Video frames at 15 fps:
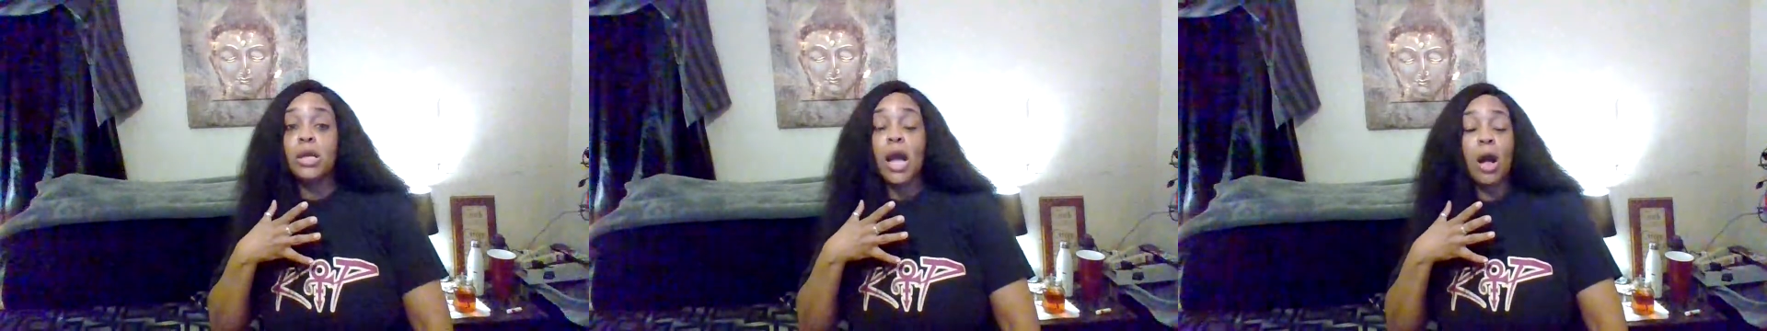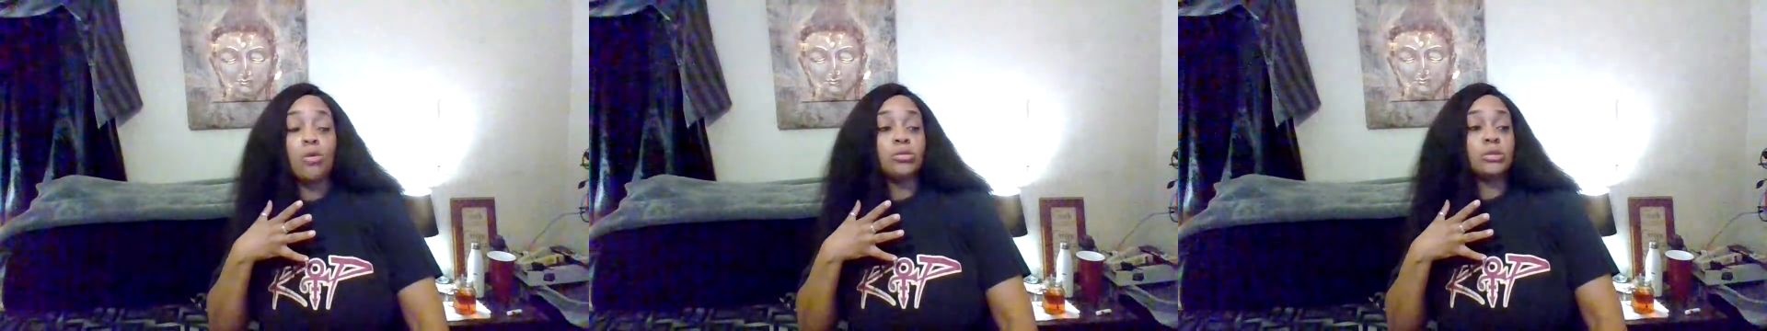
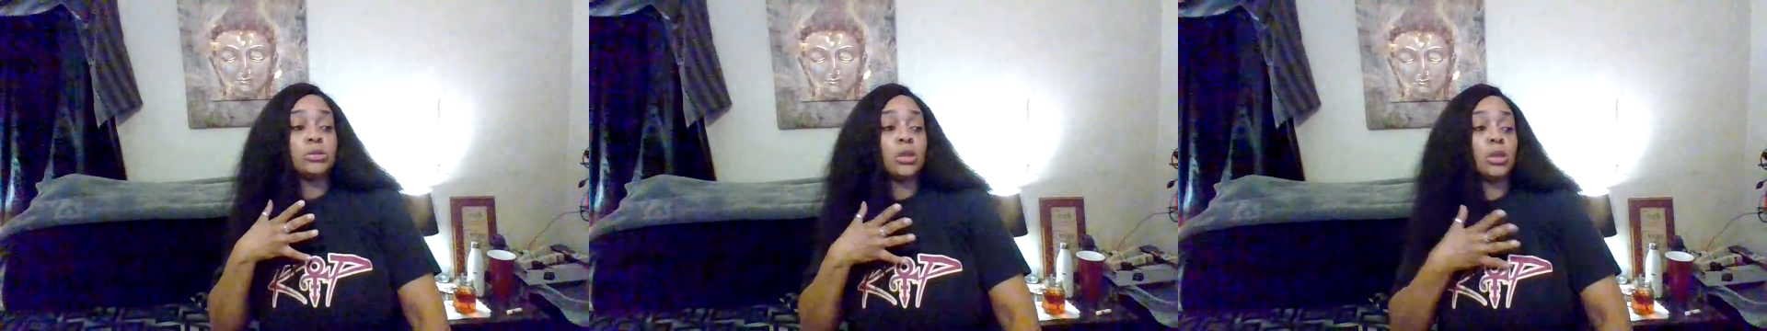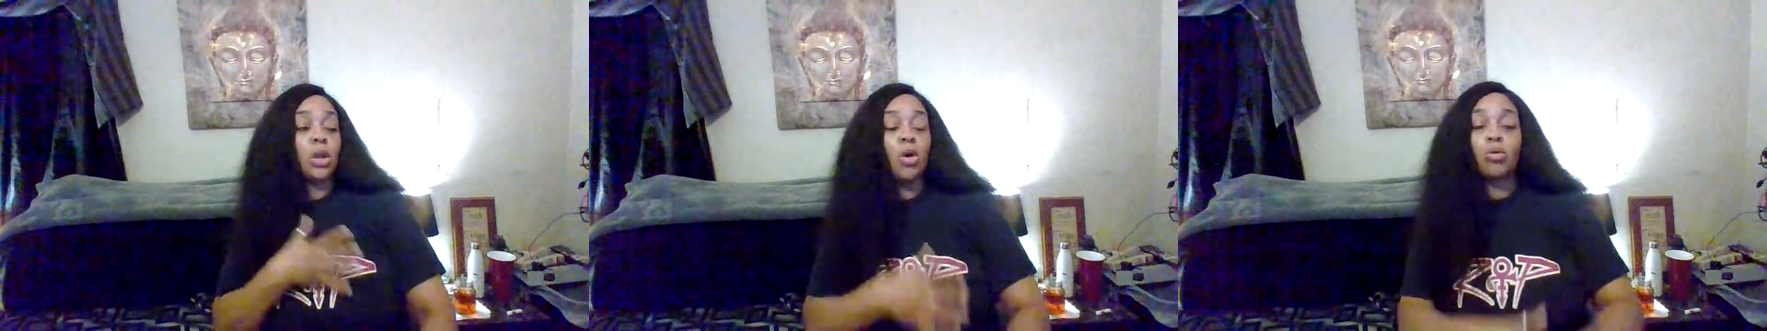Speaker 1: I was
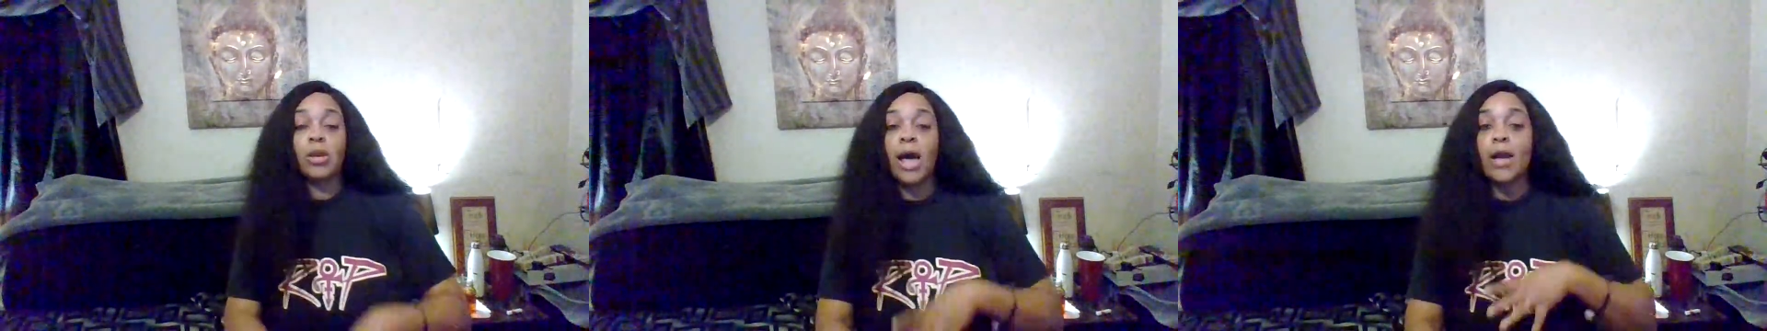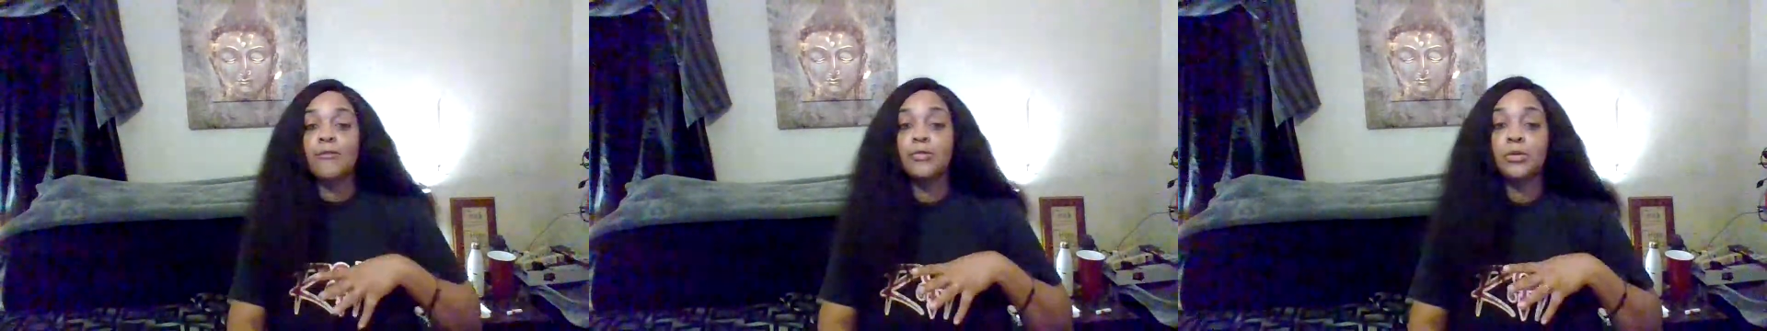the low
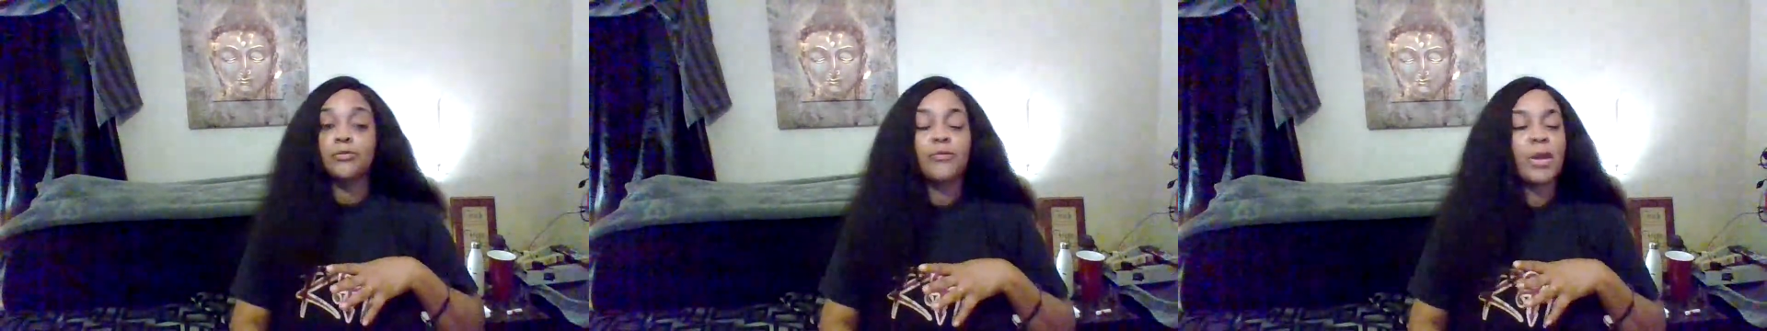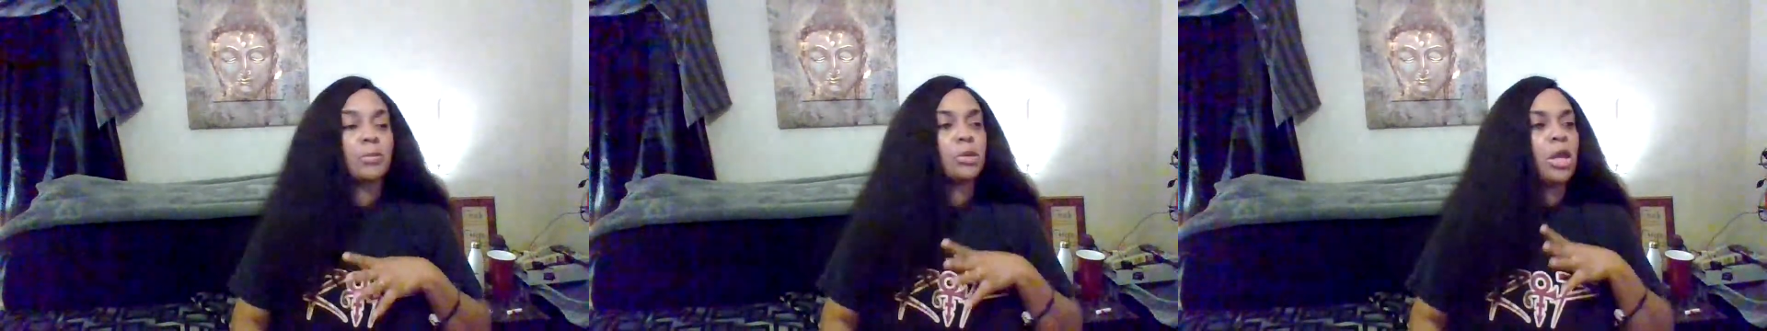life in the
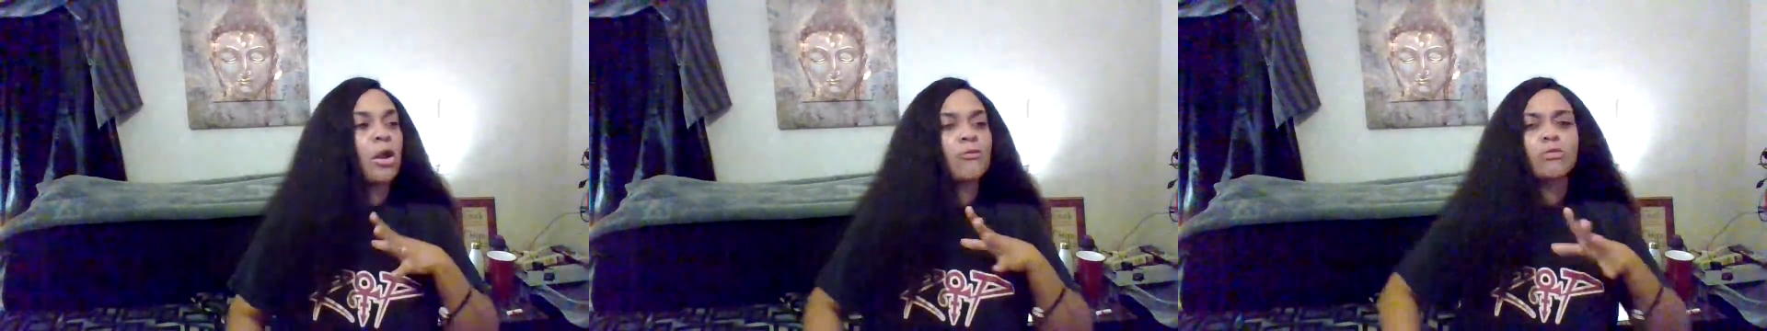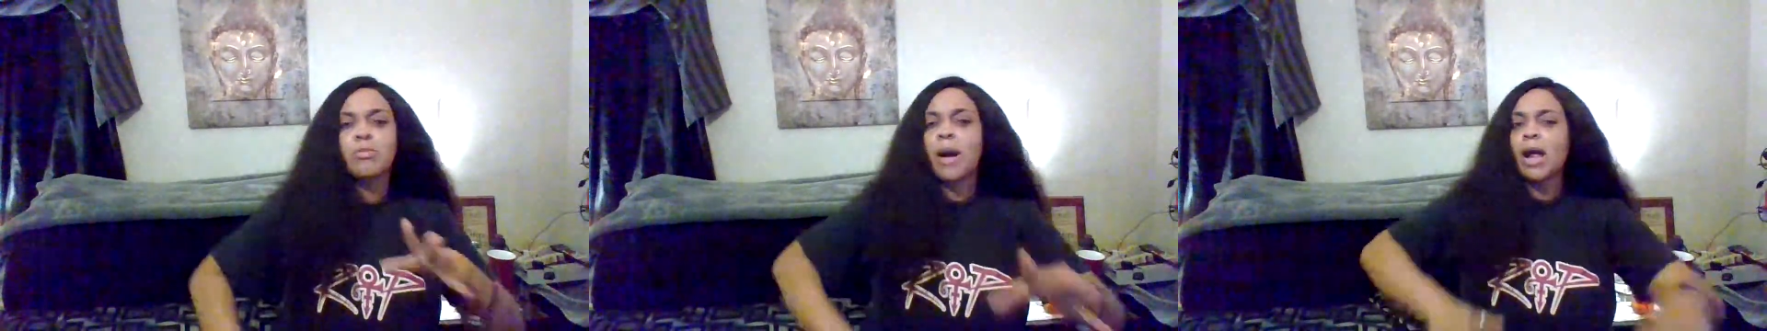family.
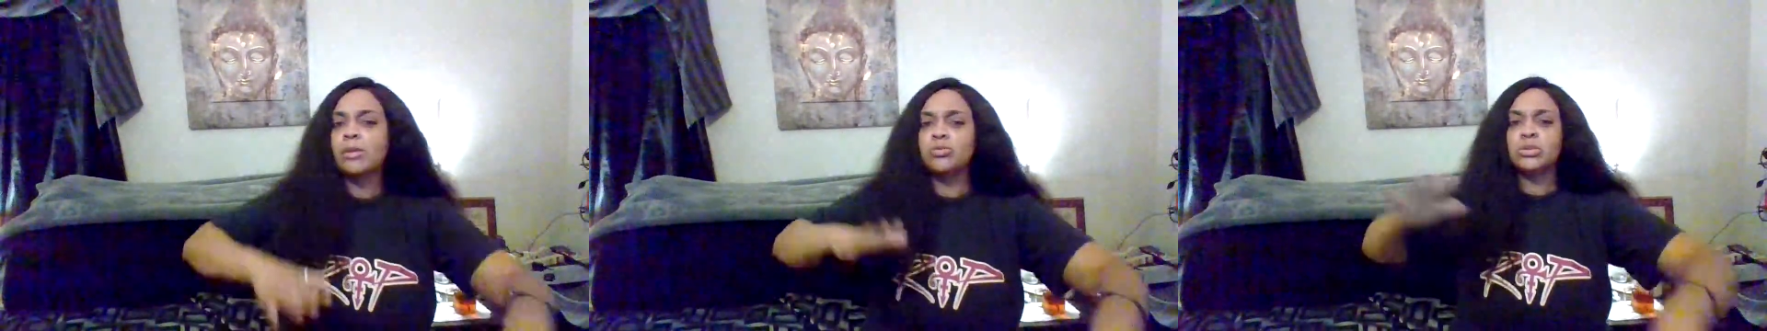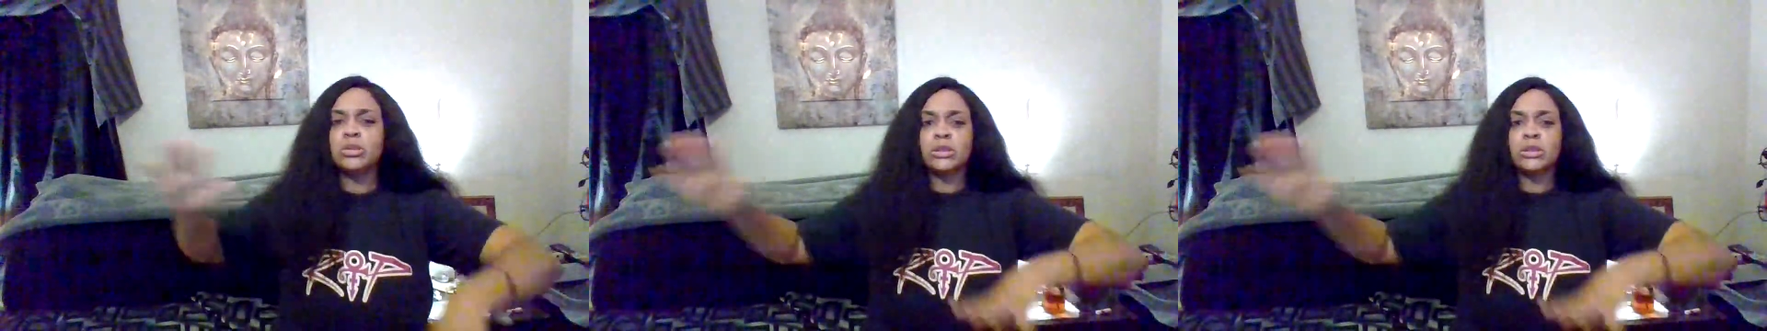Everybody was